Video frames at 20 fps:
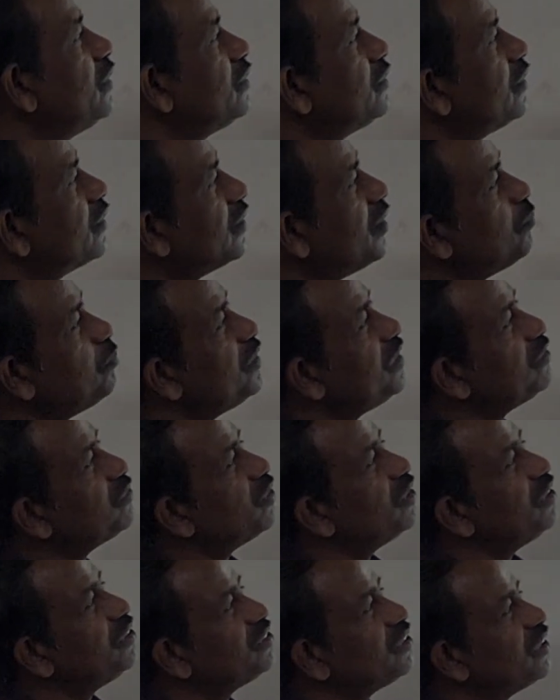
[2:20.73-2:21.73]
The complete
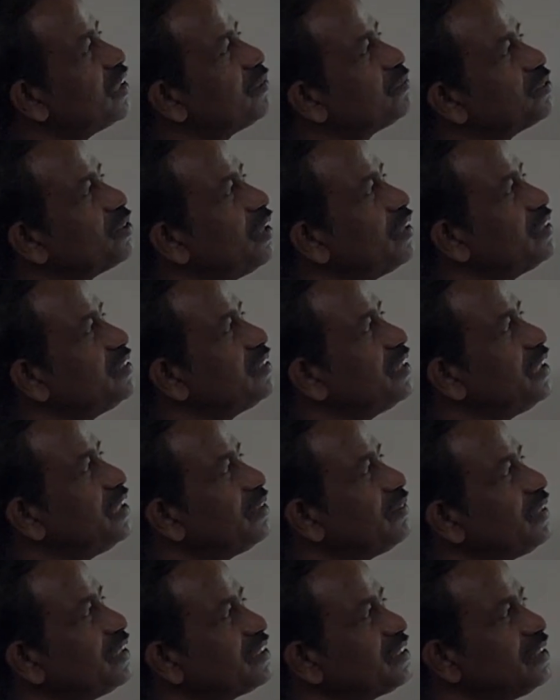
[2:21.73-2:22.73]
solution of Schrodinger
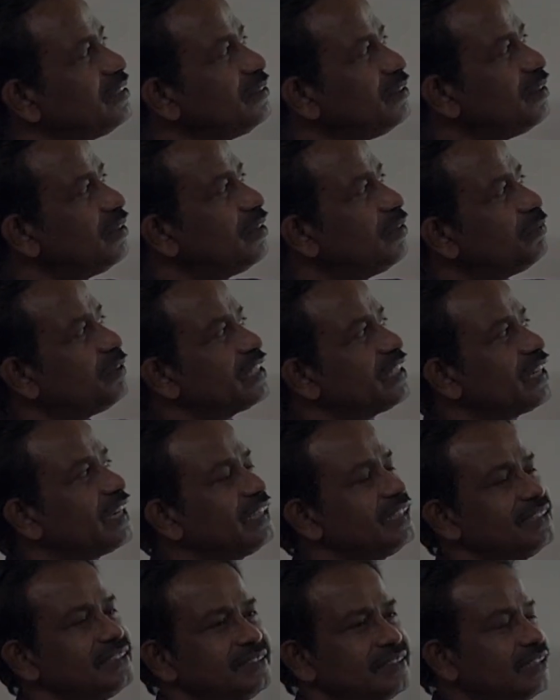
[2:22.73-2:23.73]
equation for the
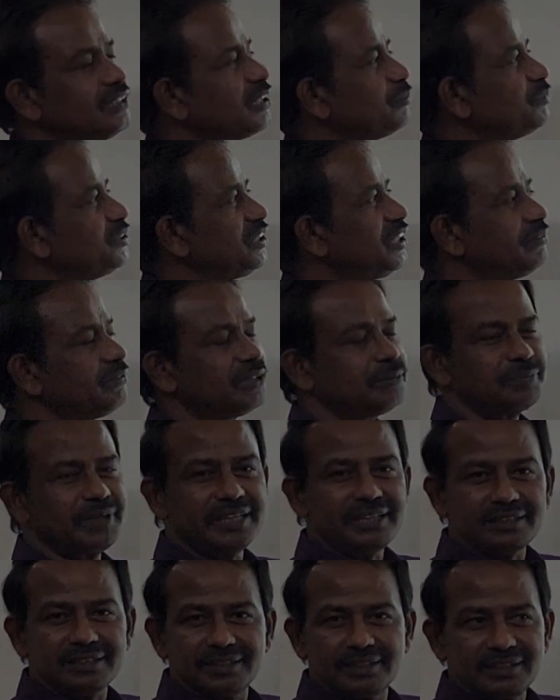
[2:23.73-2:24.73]
hydrogen atom is given
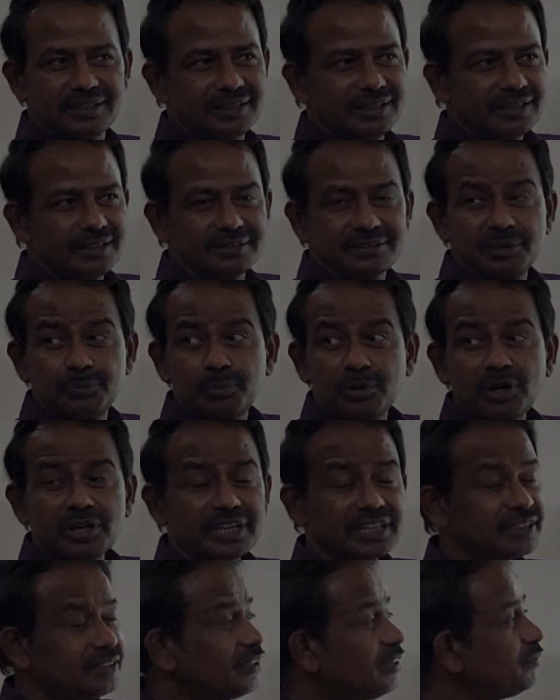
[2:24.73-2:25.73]
by the
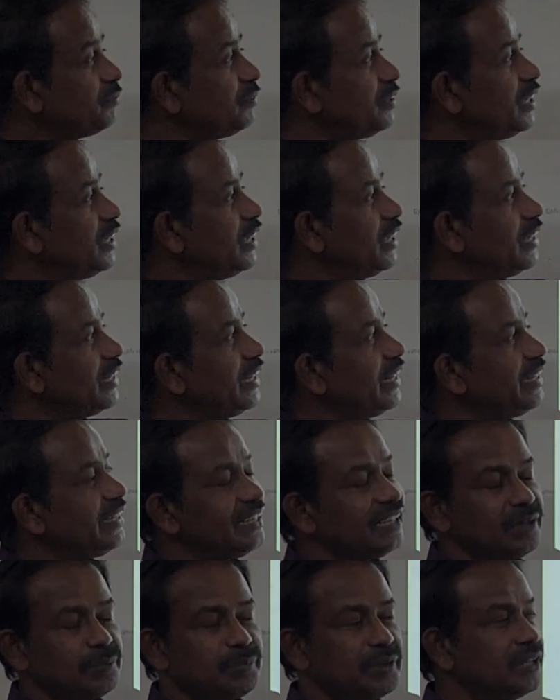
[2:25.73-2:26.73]
product of
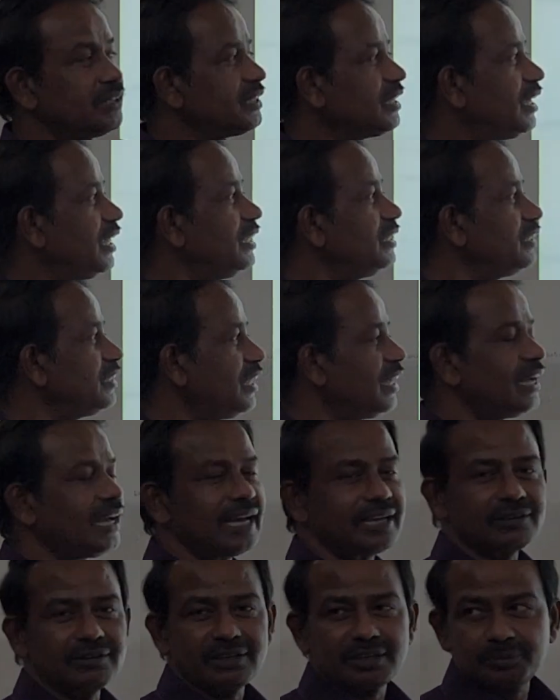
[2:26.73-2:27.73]
radial part and
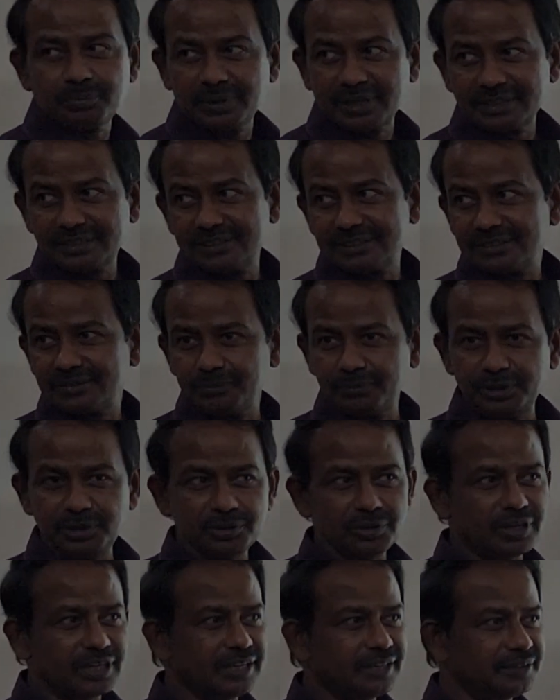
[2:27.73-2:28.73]
angular parts. We
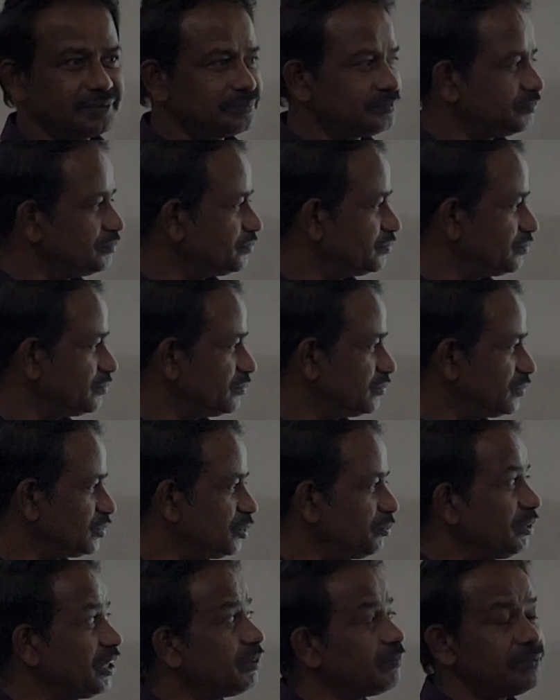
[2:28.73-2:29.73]
know already.
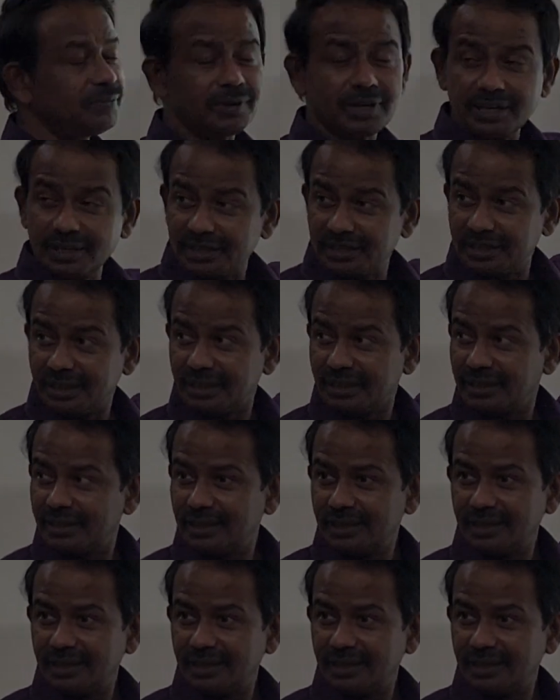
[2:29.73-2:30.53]
So we have already